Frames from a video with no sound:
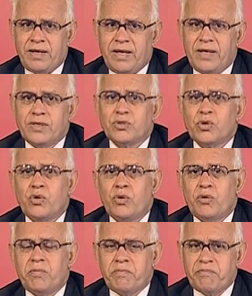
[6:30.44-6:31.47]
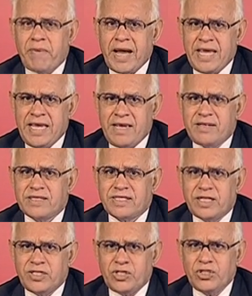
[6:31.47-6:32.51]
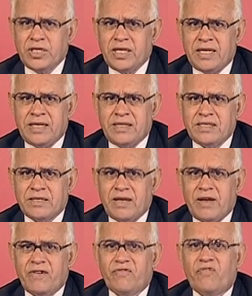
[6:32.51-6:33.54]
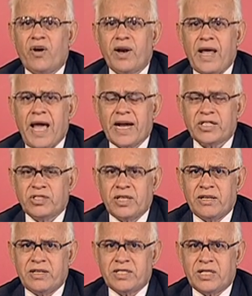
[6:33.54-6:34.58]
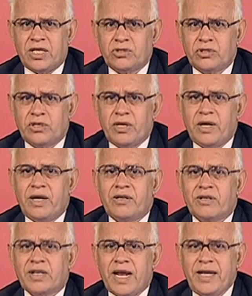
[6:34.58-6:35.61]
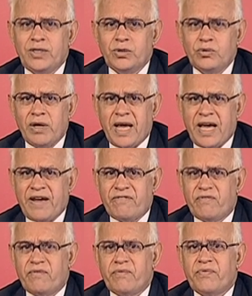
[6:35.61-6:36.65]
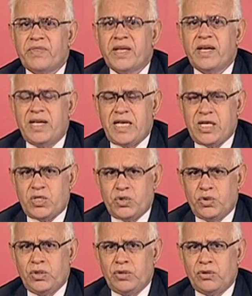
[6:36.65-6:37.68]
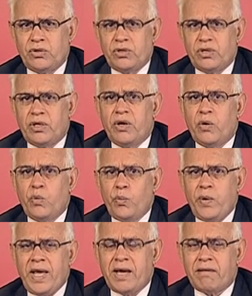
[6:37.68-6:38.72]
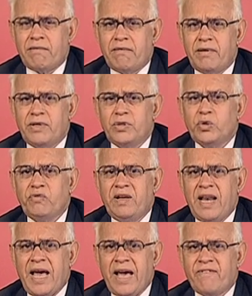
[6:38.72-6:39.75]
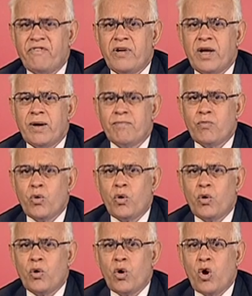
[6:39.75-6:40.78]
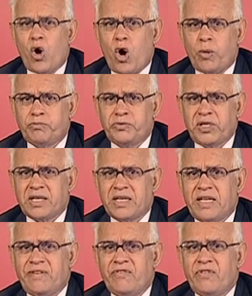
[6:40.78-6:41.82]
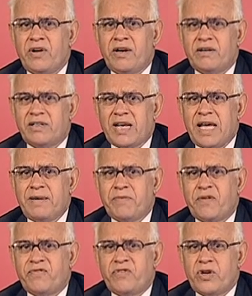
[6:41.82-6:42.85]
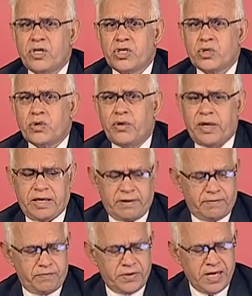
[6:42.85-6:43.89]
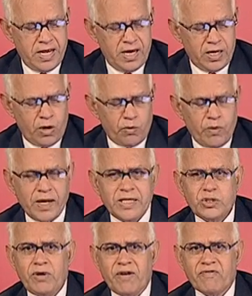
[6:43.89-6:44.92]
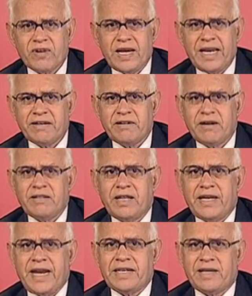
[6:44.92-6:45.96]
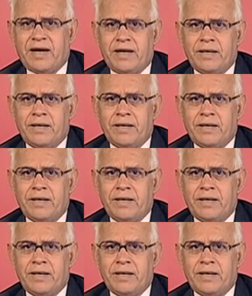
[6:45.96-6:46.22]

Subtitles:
So, my suggestion is for action research, try to have a tool where you will have more objective type of scoring. Now, once you have collected the data